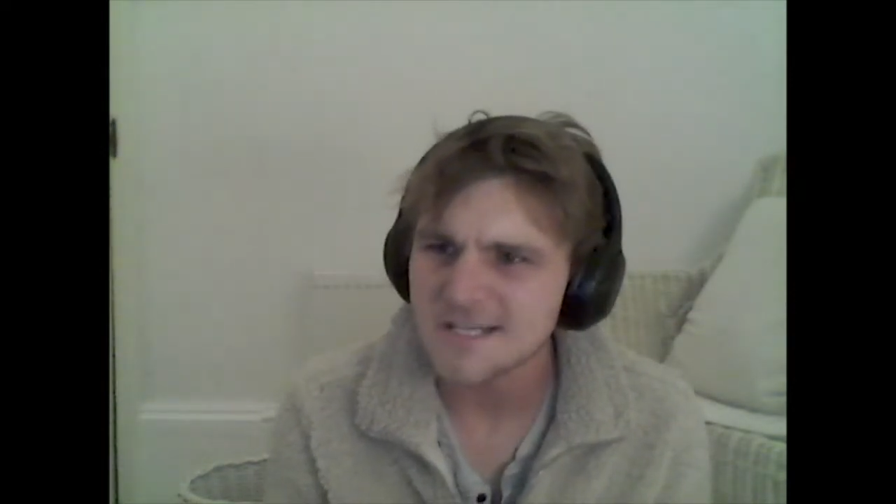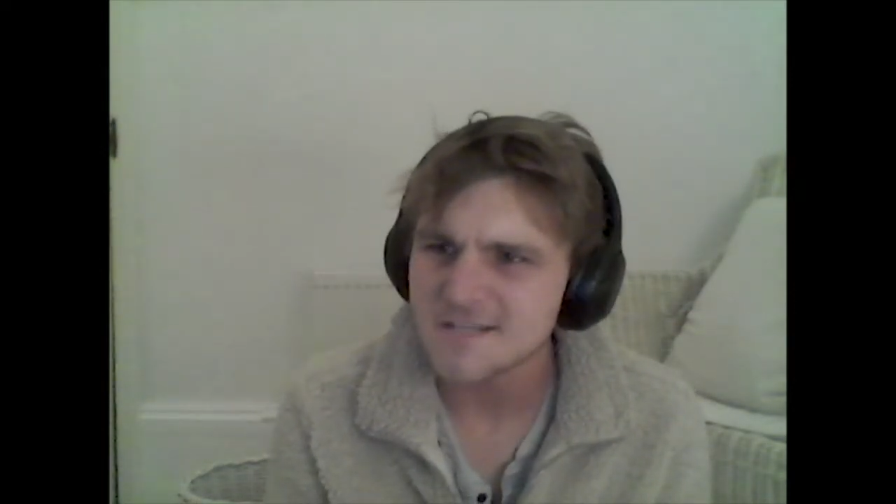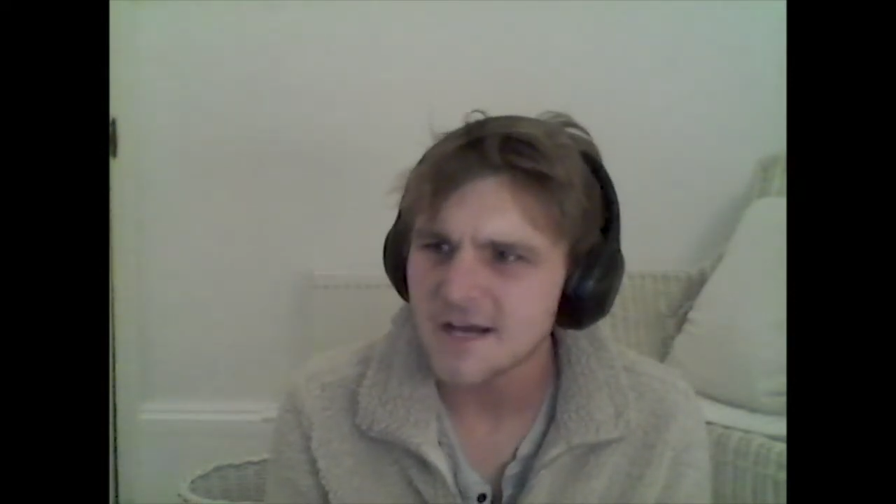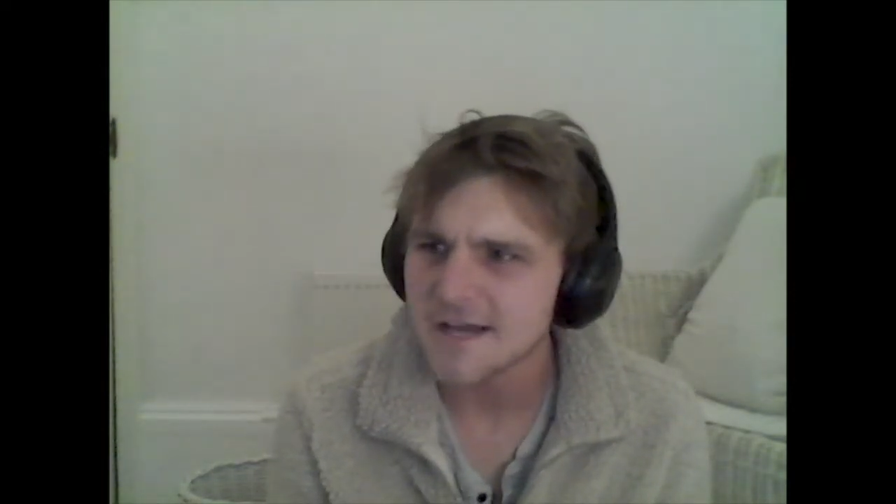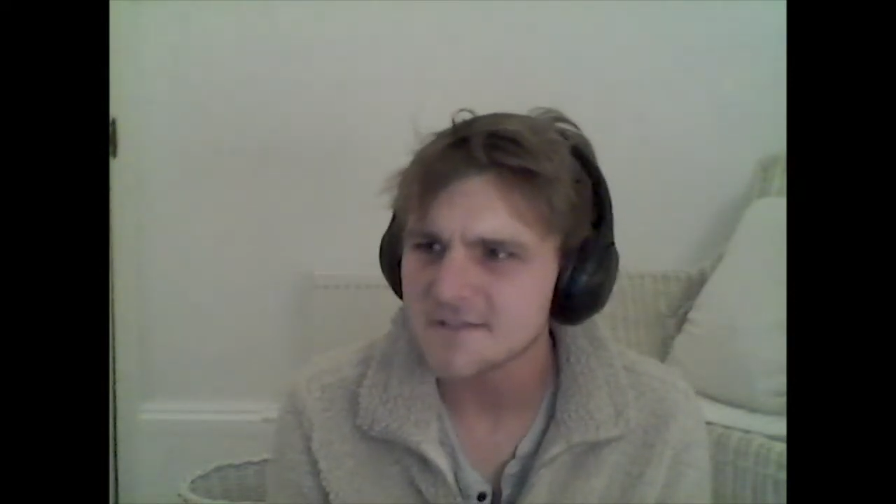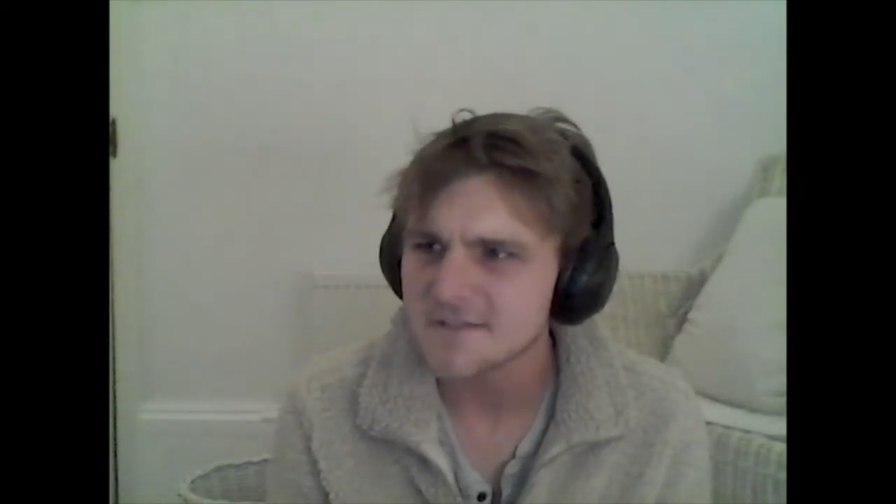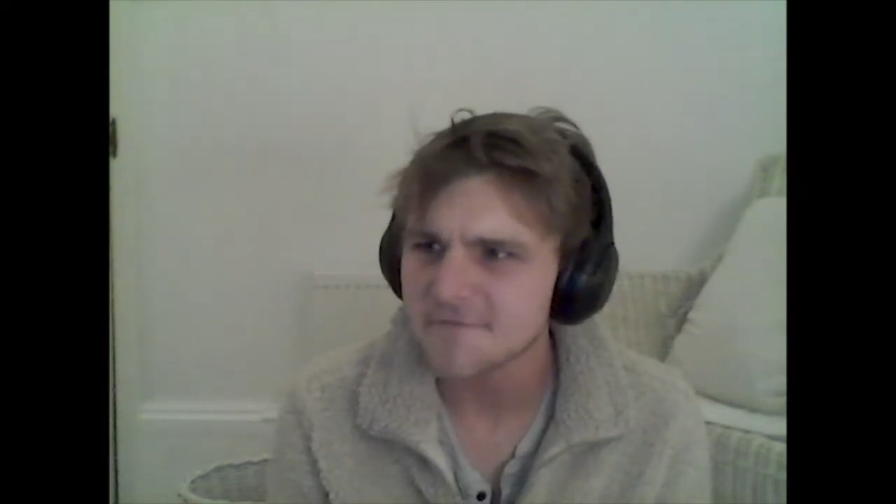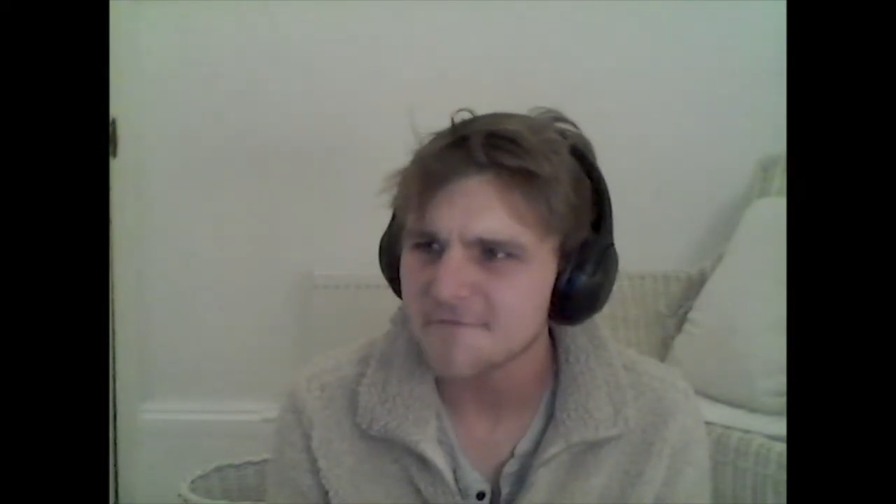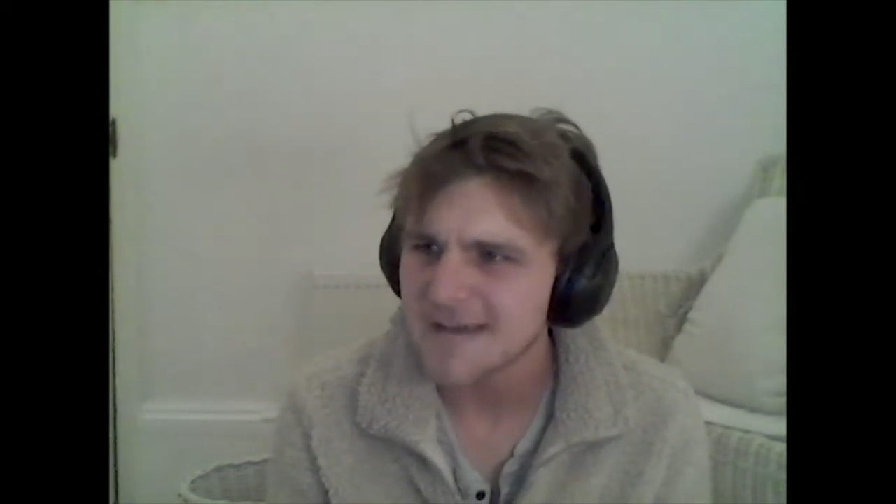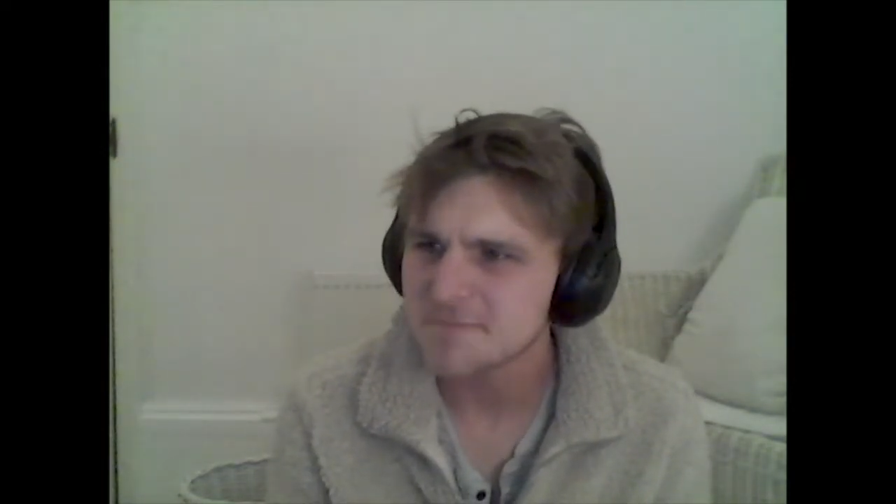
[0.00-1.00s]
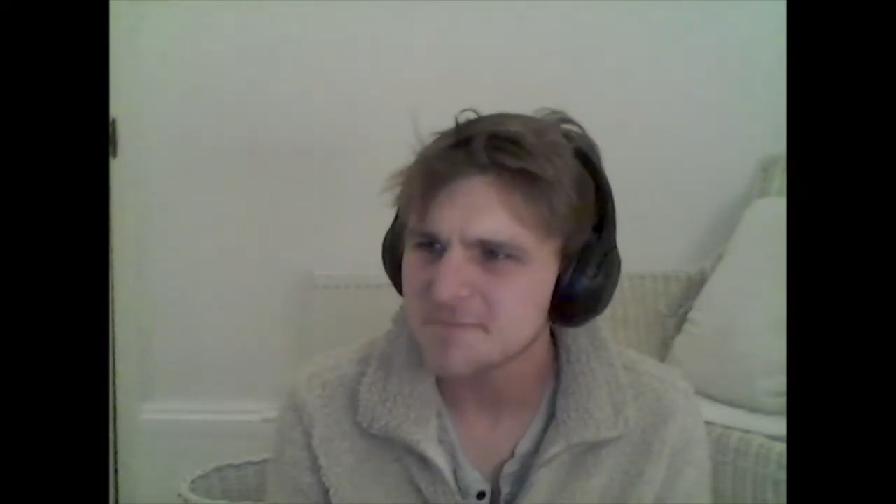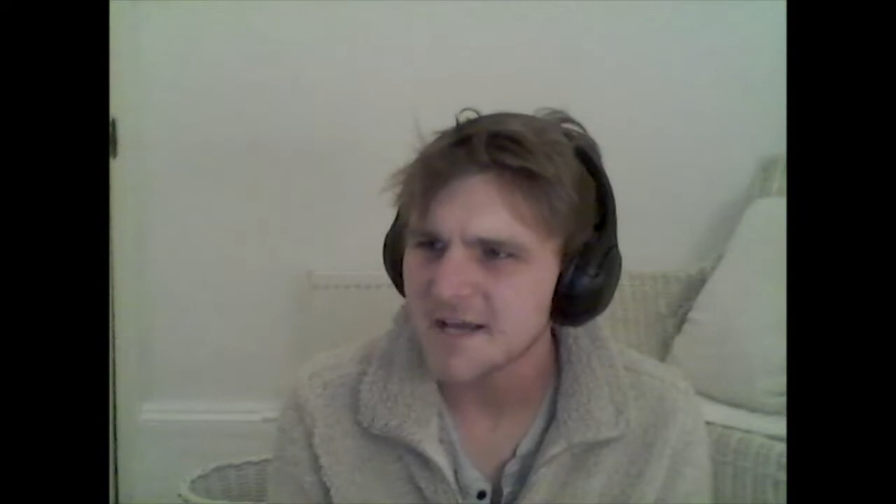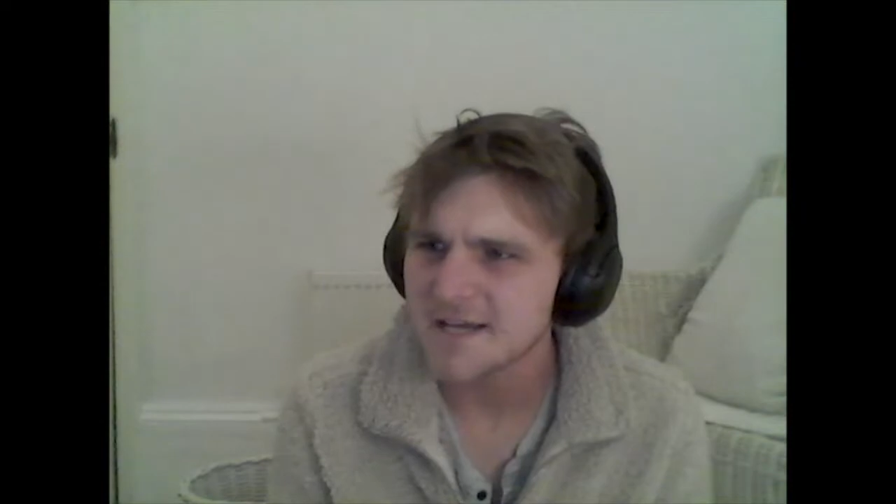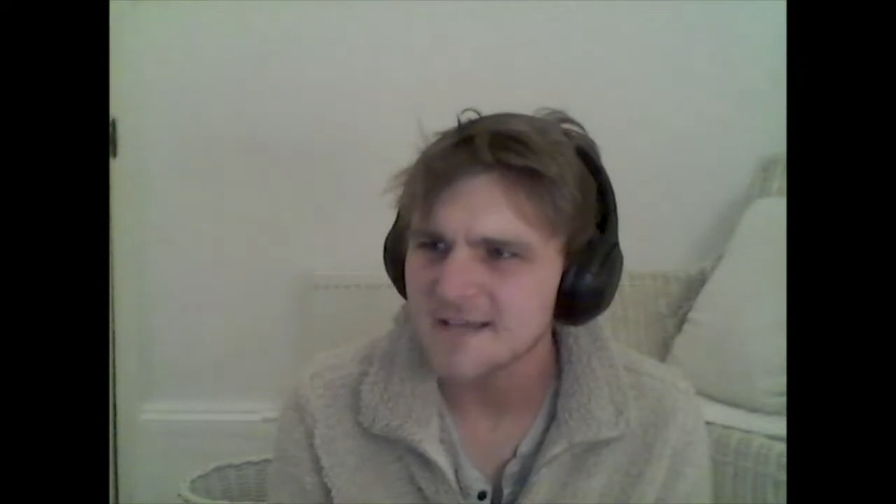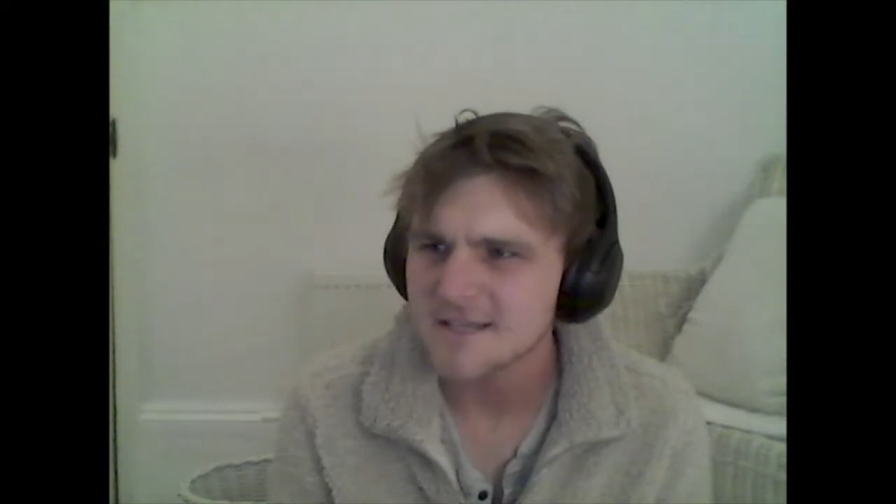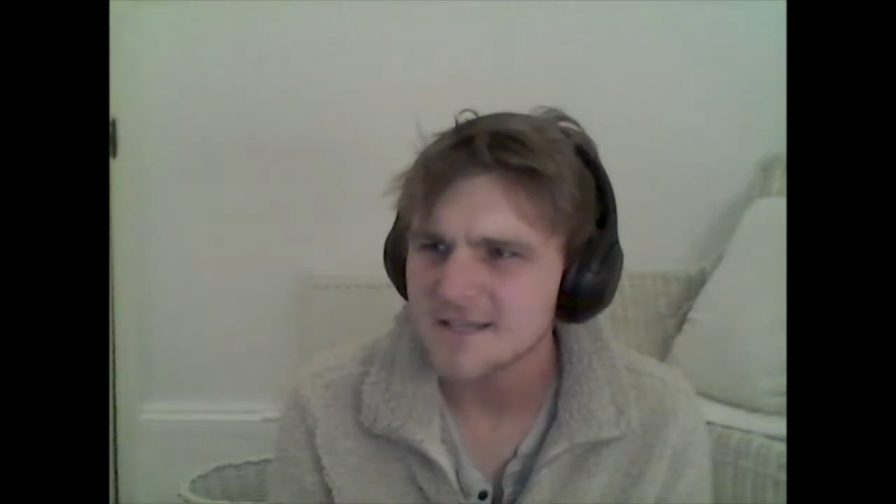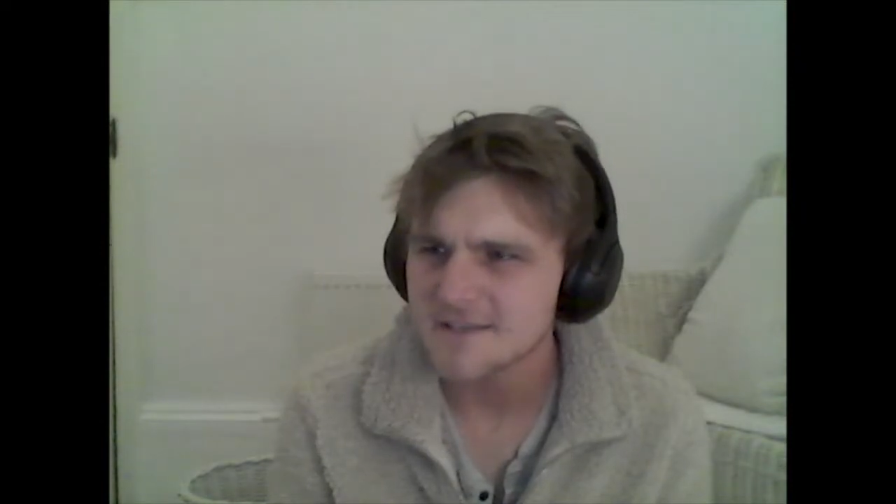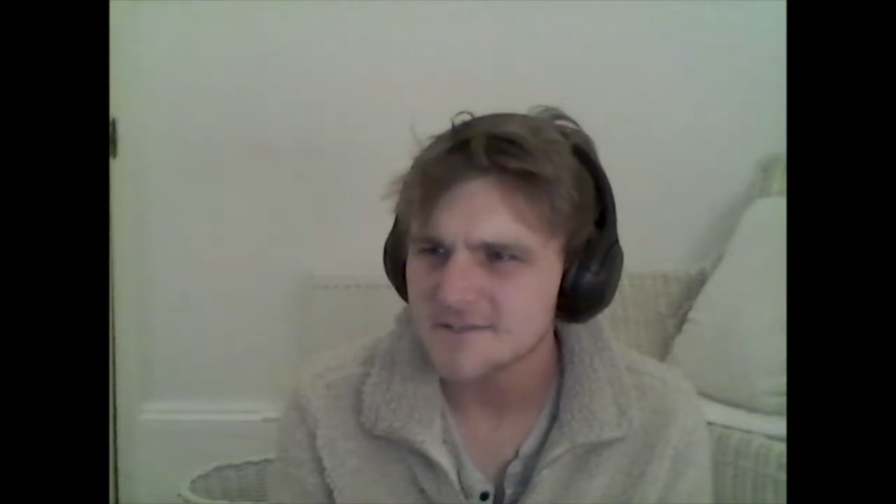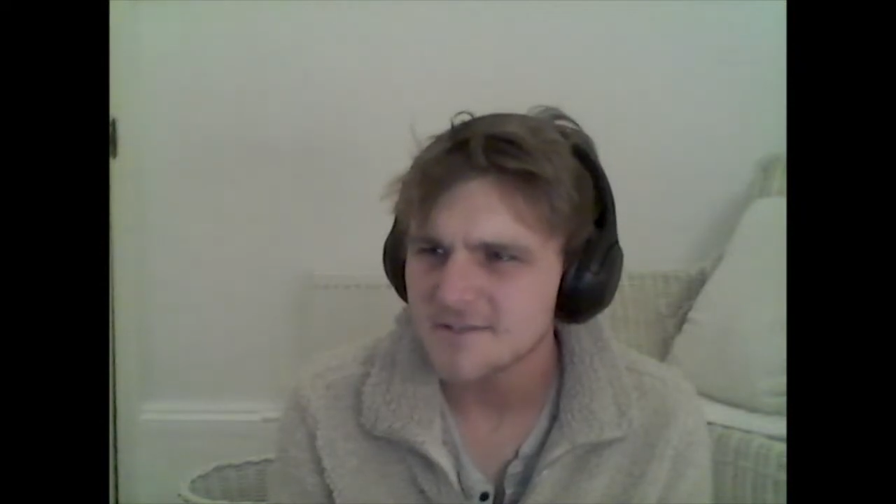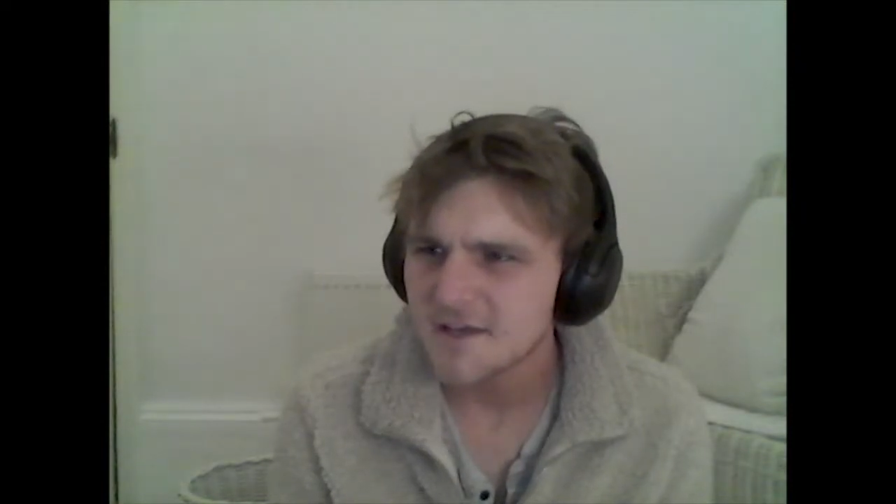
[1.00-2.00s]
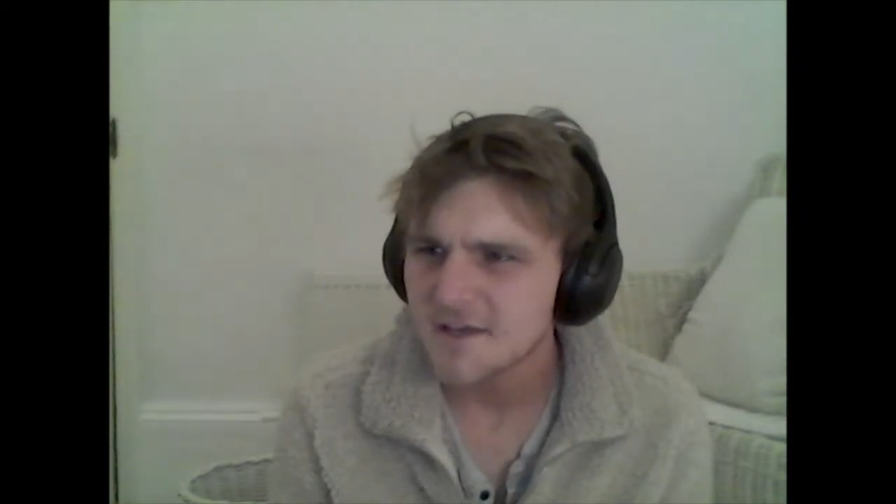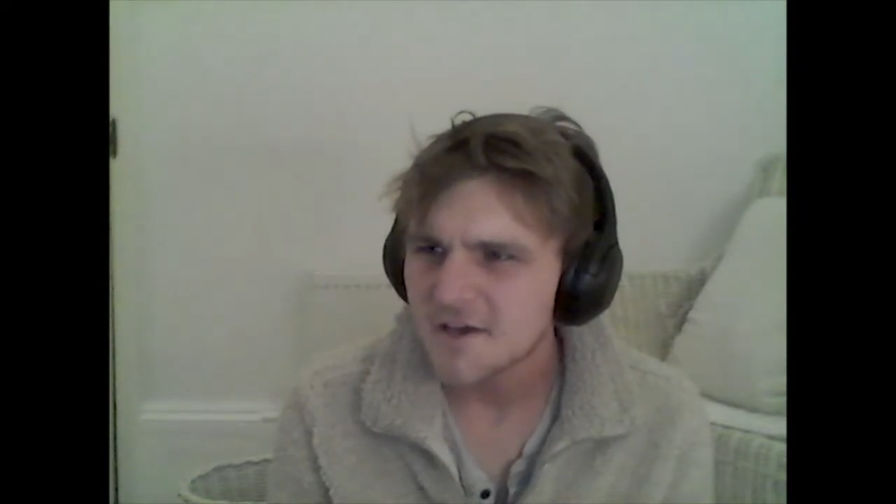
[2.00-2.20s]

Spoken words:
tied to flashback ideas,